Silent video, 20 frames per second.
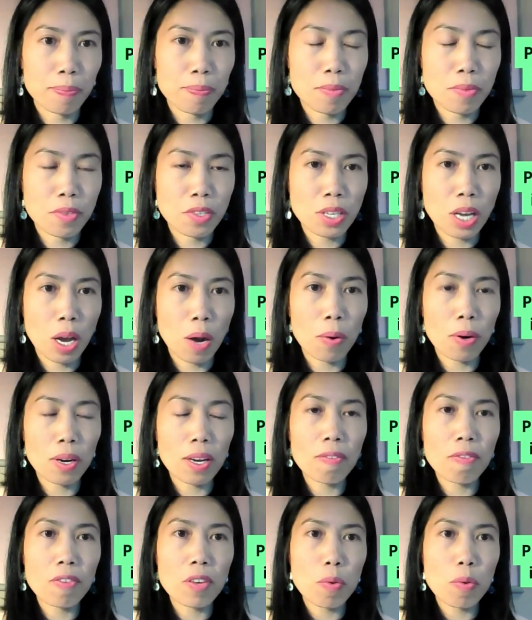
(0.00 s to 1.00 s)
So
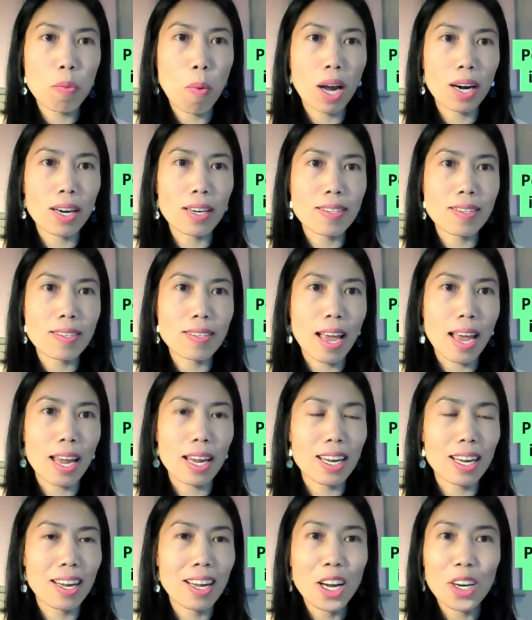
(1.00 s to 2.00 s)
if you want to
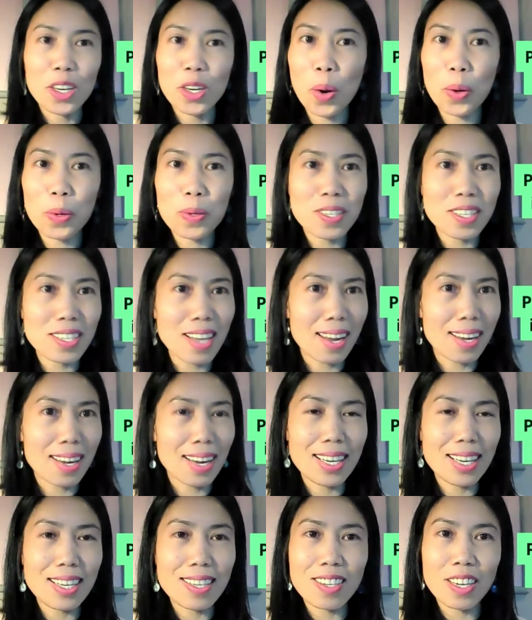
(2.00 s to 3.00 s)
say, don't say
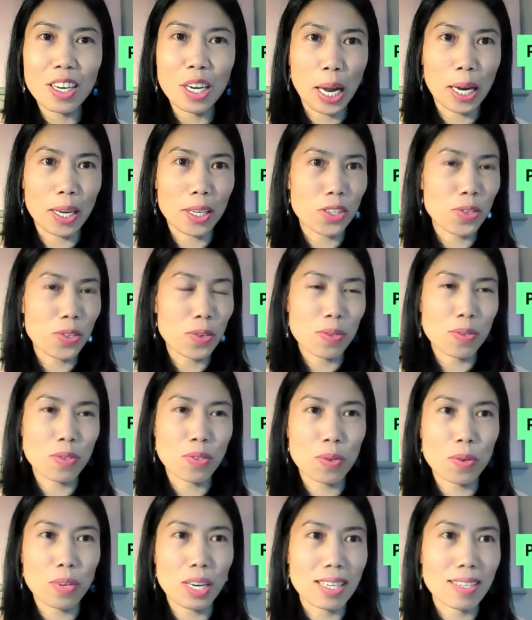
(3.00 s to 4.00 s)
international
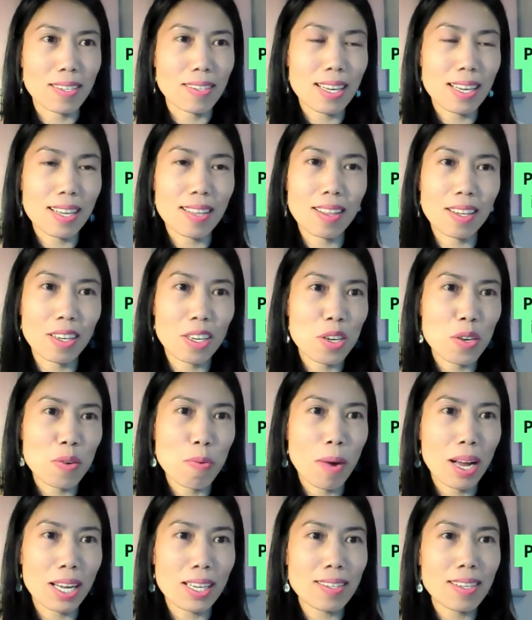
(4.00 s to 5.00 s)
students in the
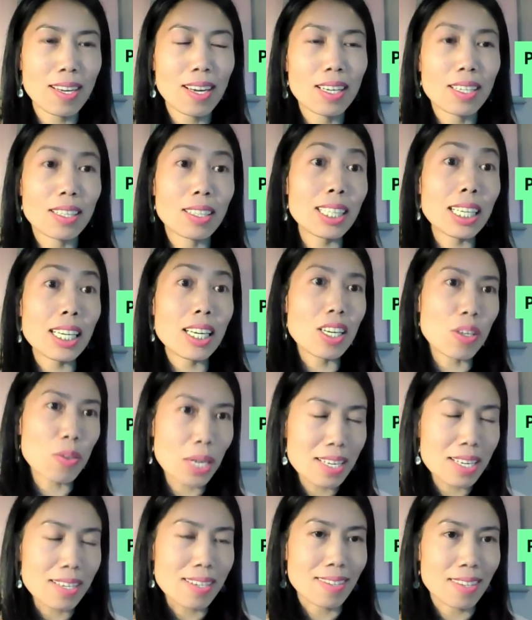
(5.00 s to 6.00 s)
US
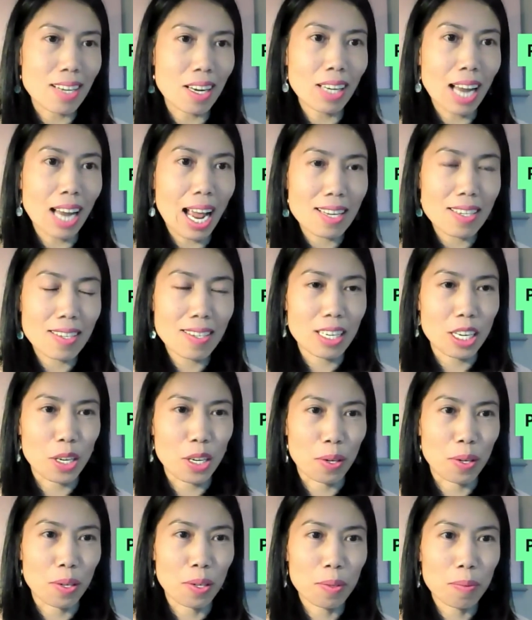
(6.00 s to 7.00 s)
decreased last
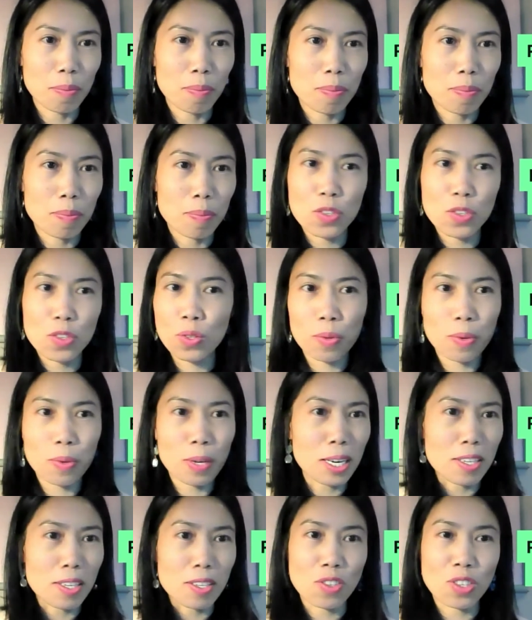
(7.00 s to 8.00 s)
year.
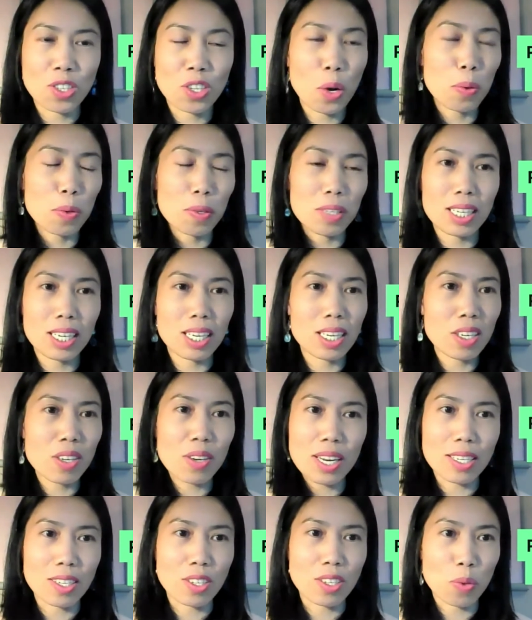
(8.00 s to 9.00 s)
Students don't
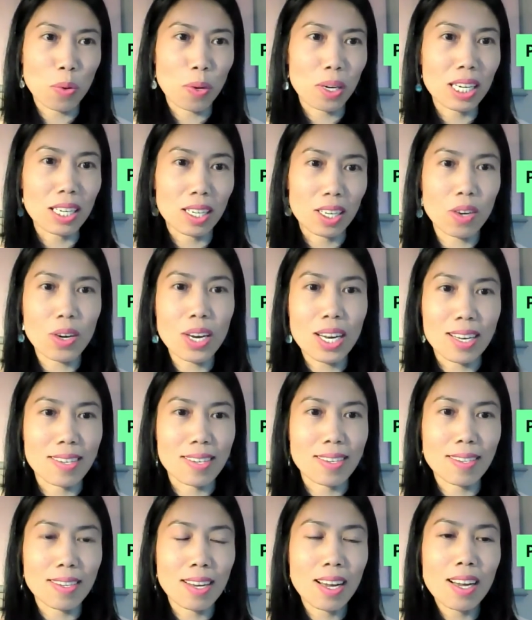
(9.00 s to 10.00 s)
decrease or
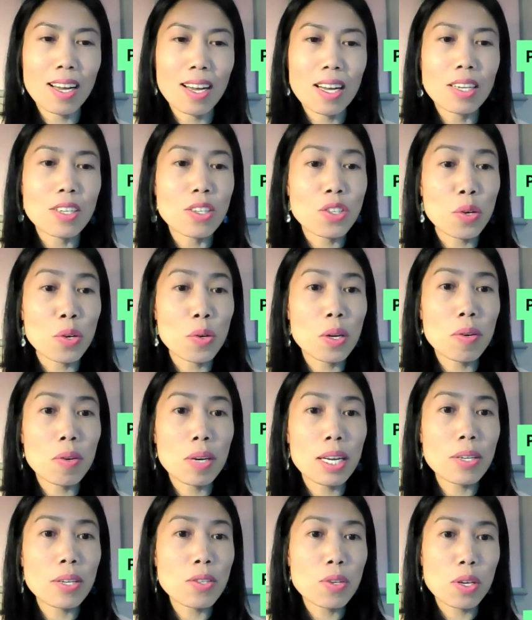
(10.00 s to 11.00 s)
increase. So you
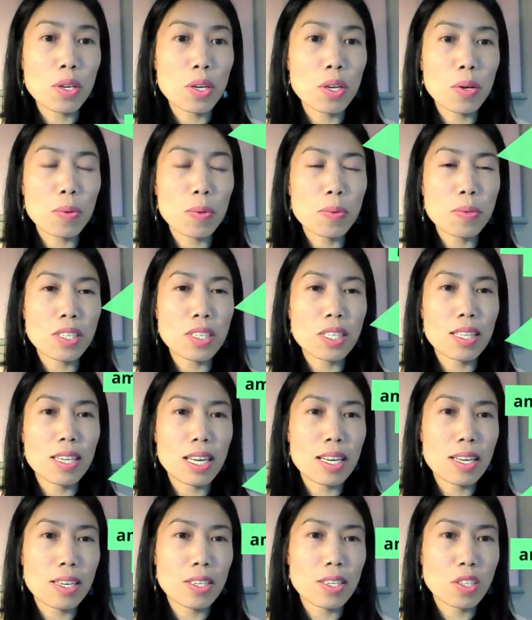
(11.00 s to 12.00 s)
need to use
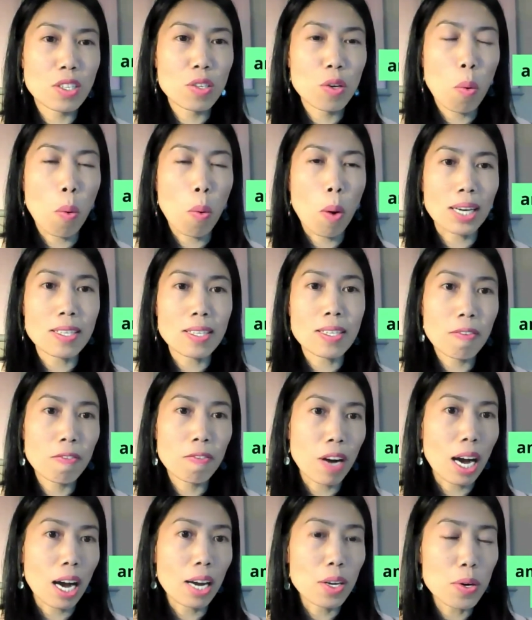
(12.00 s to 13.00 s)
these
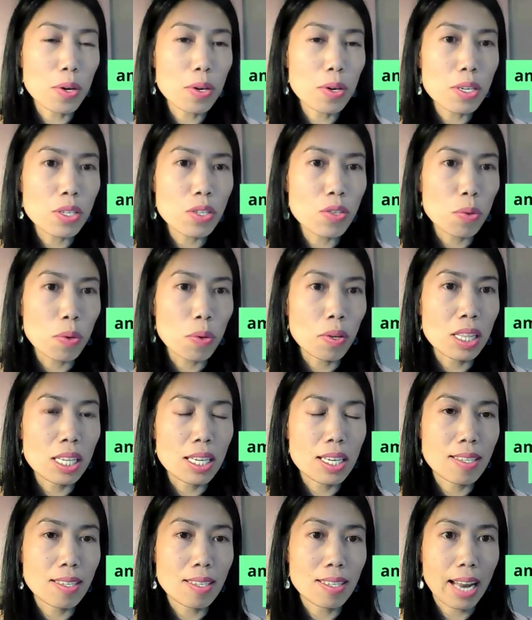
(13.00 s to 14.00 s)
quantifiers or
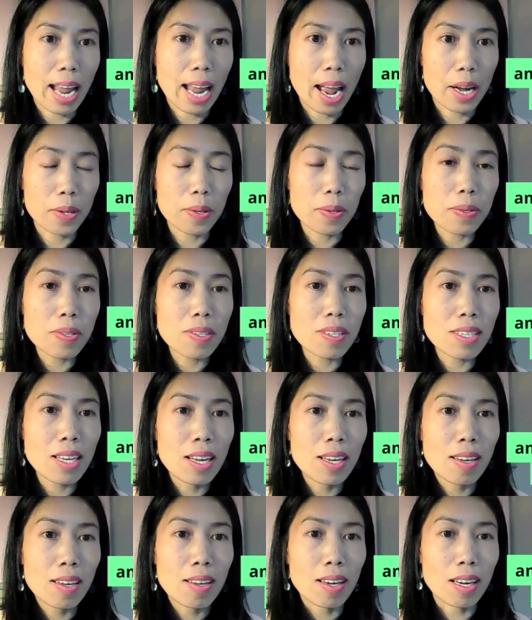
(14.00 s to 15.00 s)
these nouns
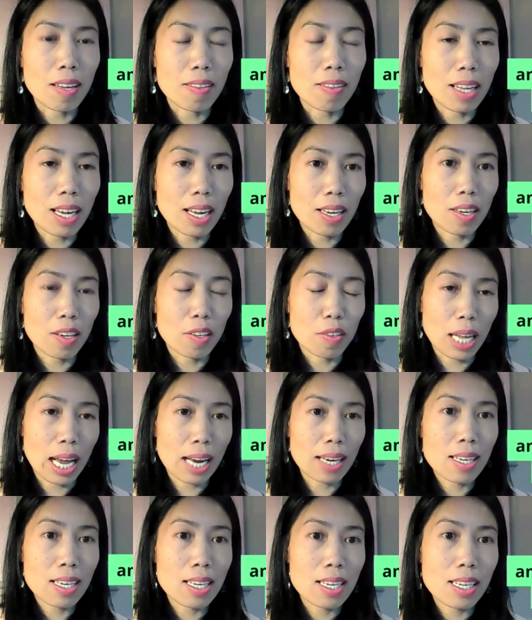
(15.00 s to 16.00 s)
that
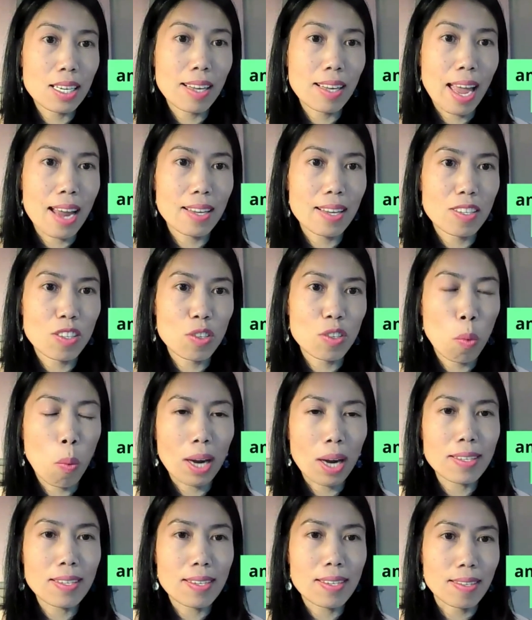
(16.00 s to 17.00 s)
indicate
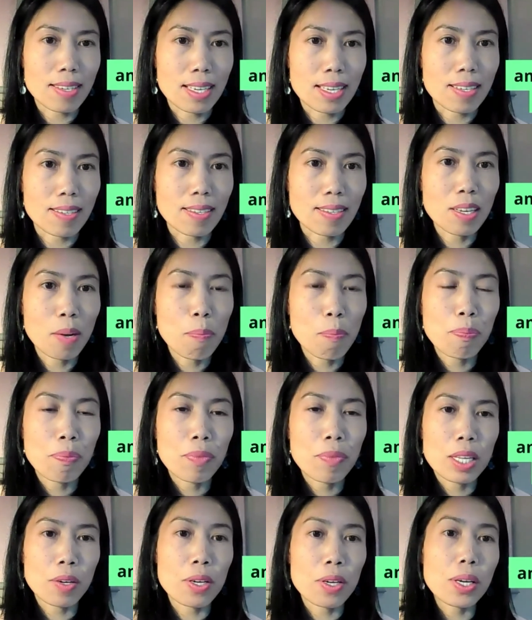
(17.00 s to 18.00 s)
quantities.
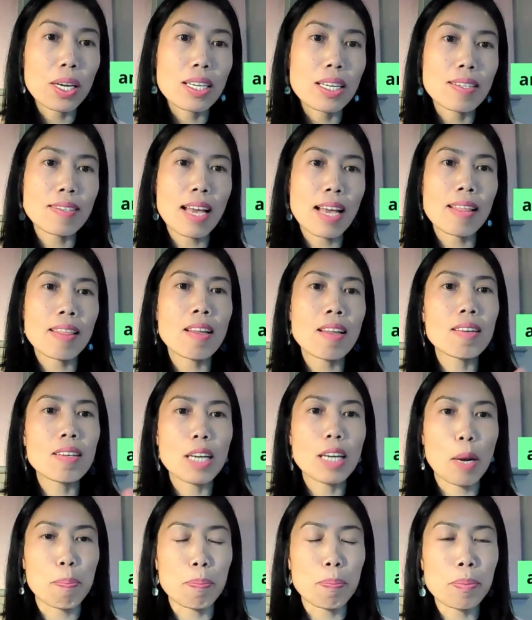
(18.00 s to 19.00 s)
So you can say the
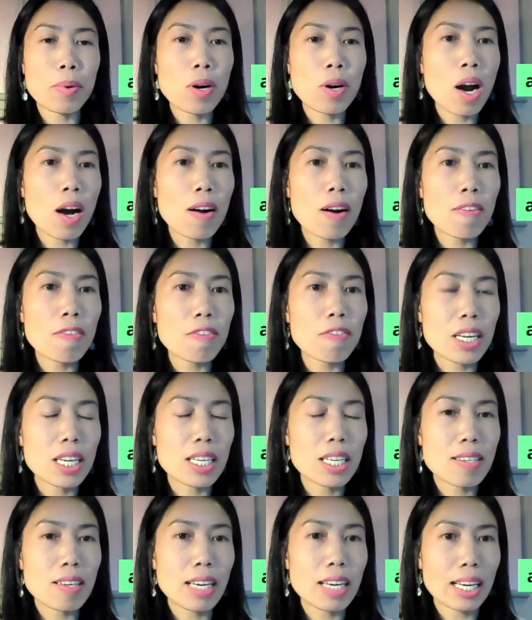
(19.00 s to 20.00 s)
number of
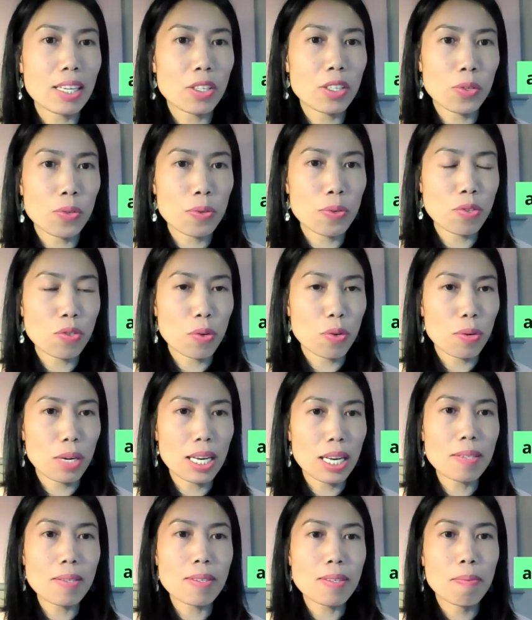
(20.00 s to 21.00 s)
international
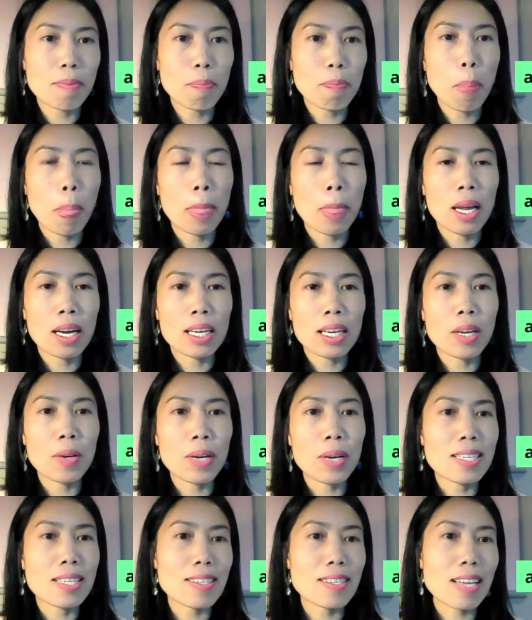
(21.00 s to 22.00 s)
students. You
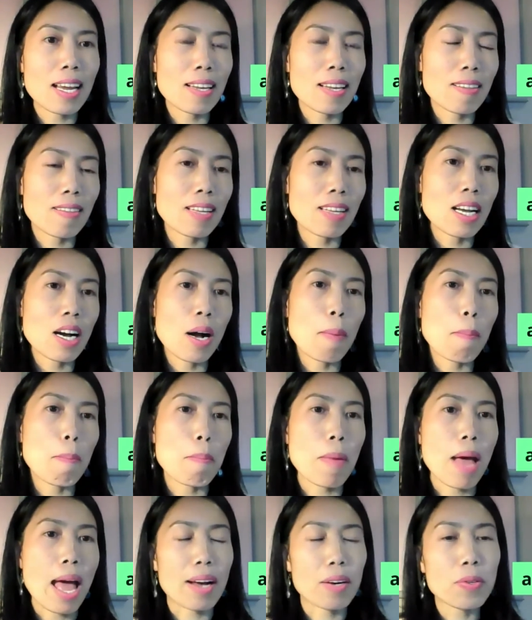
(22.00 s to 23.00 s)
can say the
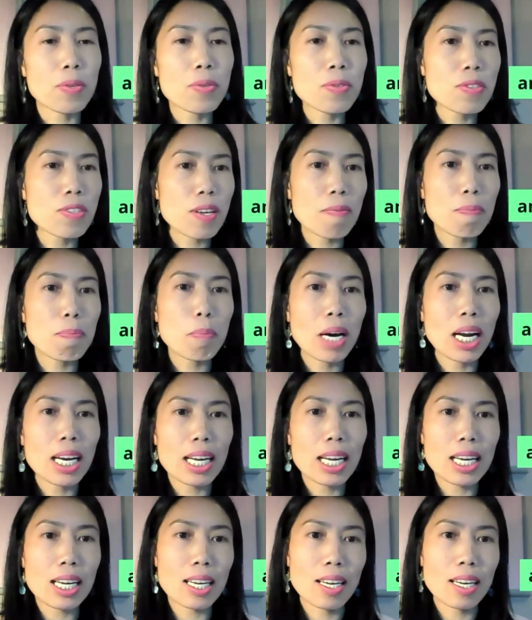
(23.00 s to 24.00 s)
amount of money,